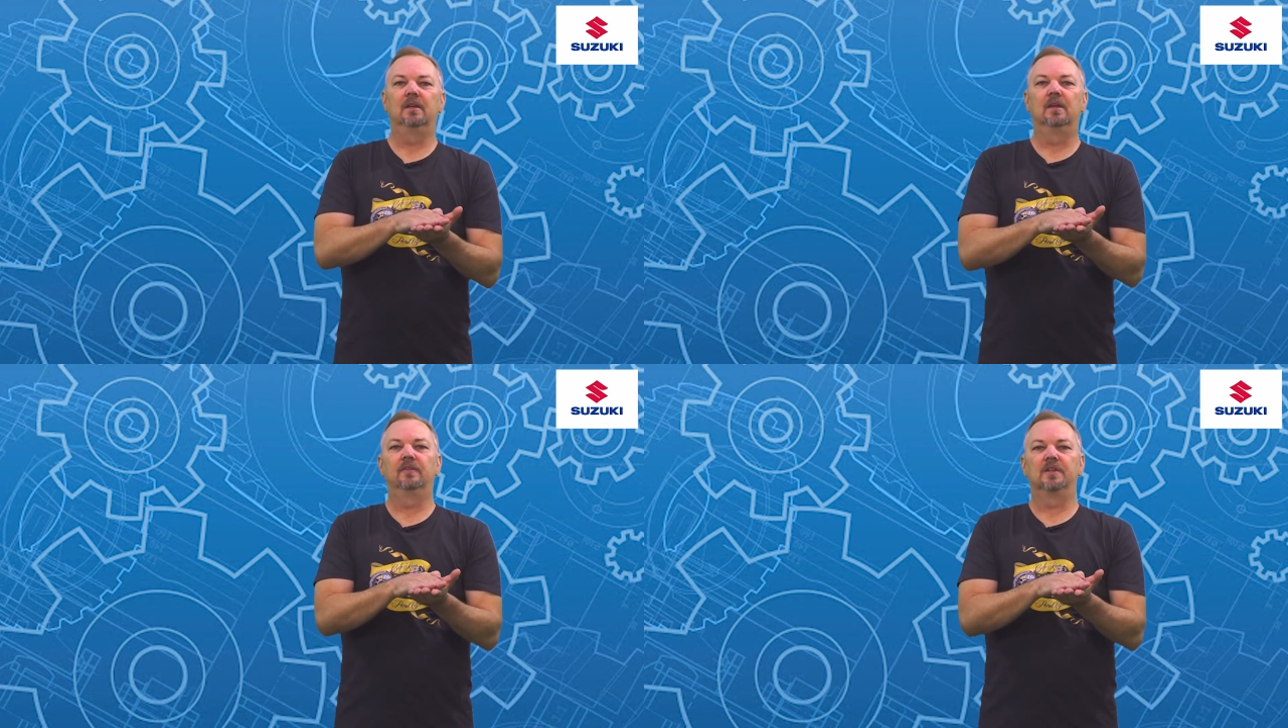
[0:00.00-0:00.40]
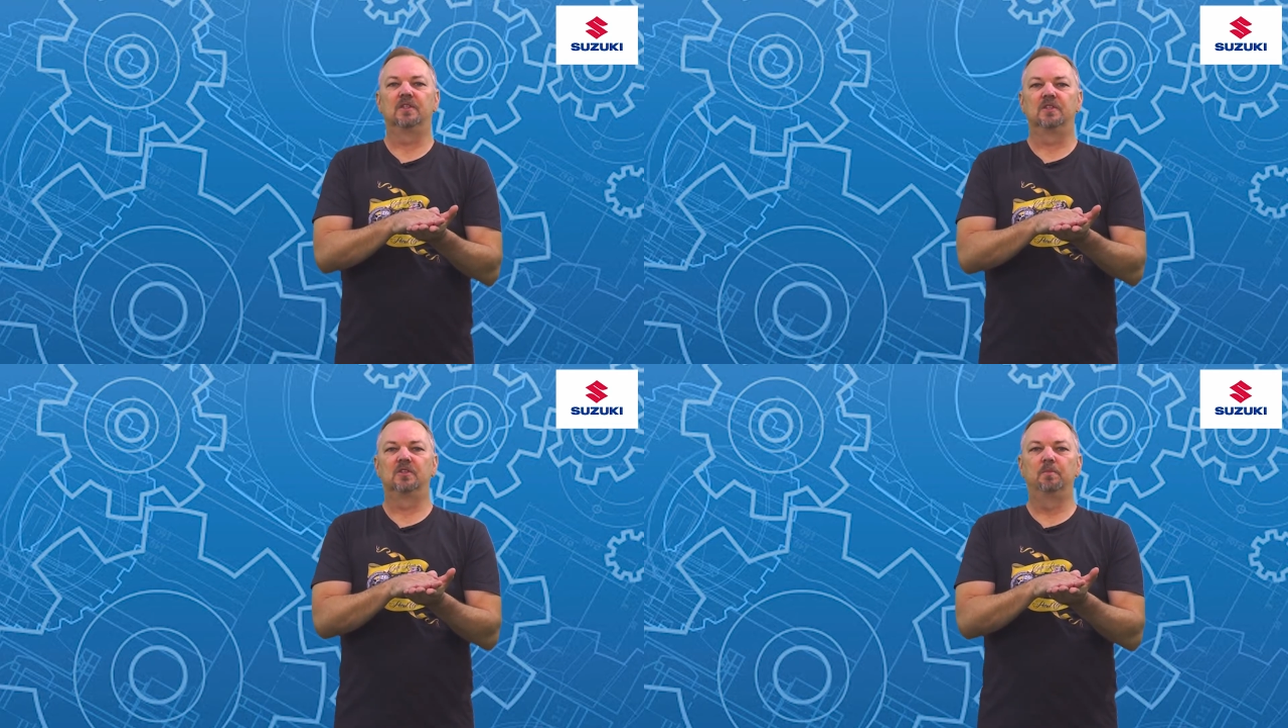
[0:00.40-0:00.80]
give us
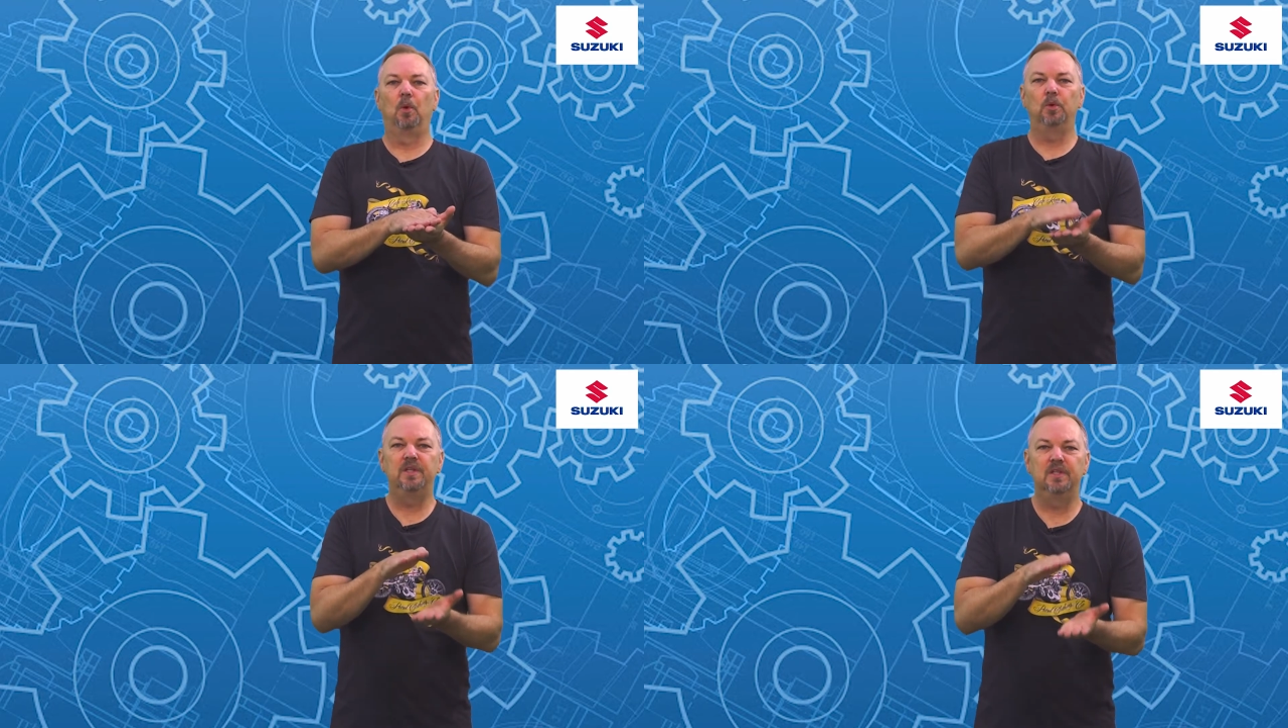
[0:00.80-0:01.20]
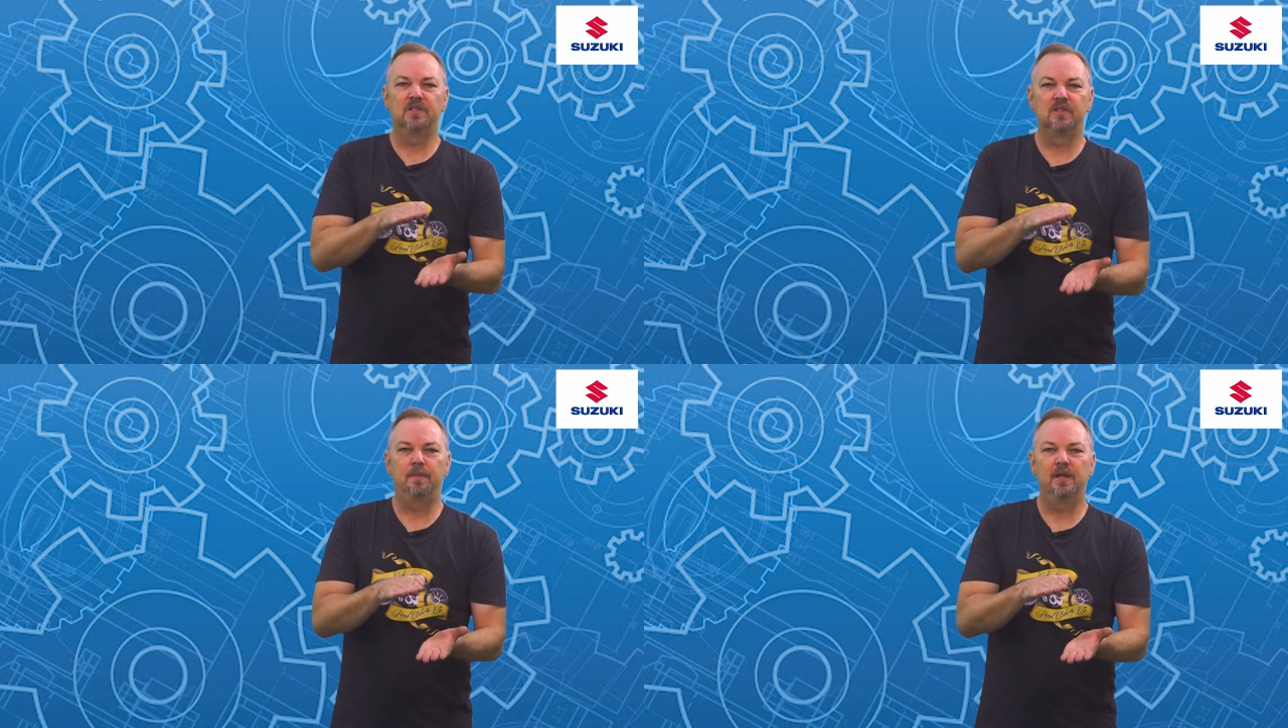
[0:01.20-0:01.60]
a sporty
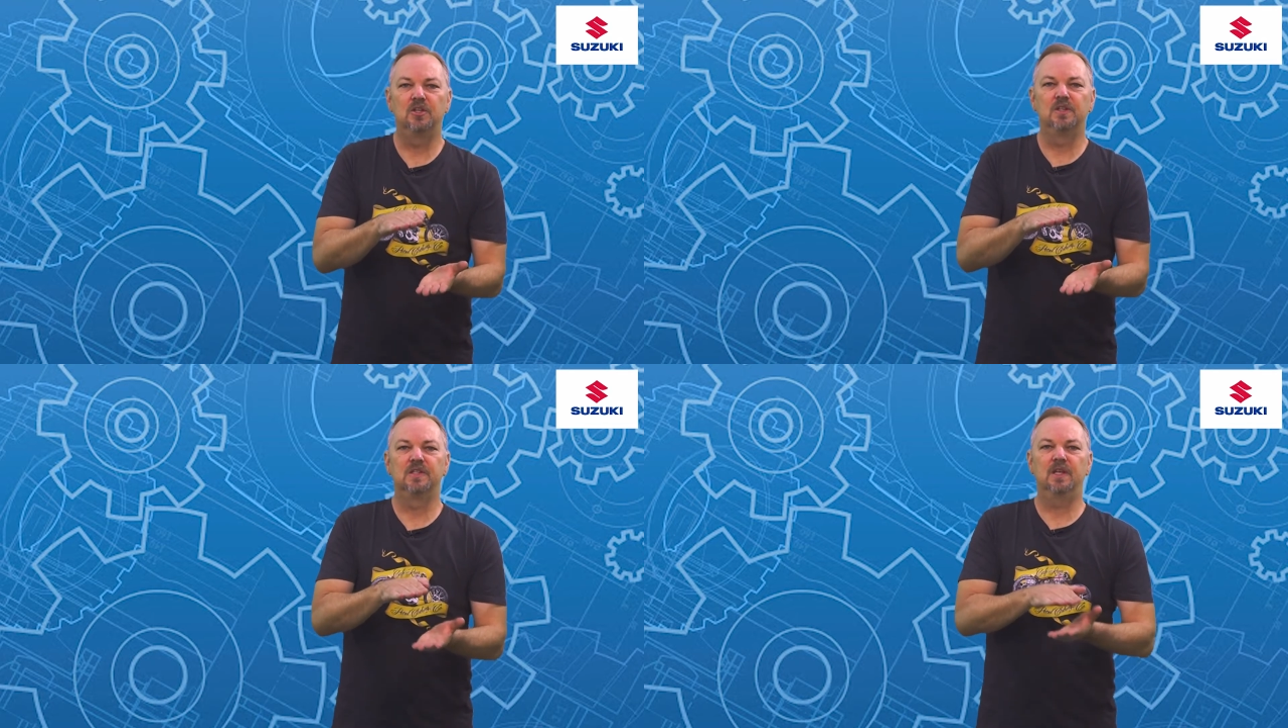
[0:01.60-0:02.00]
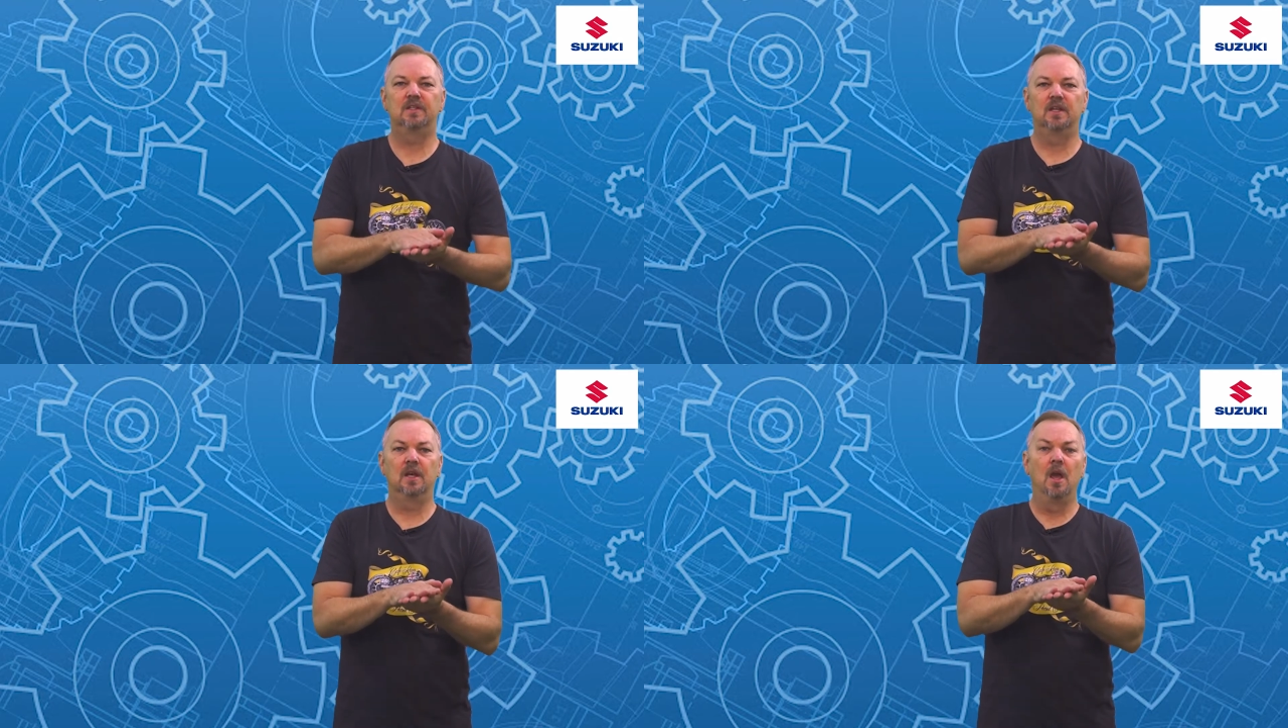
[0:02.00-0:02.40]
suspension
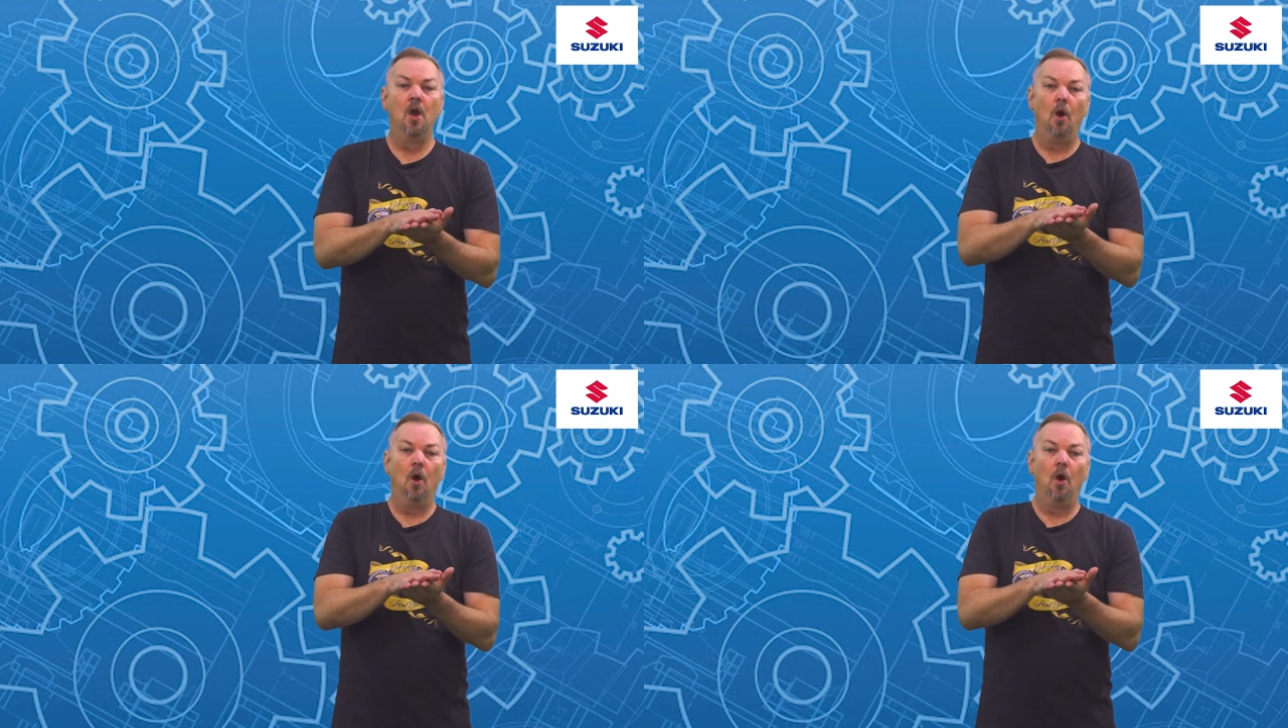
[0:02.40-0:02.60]
setting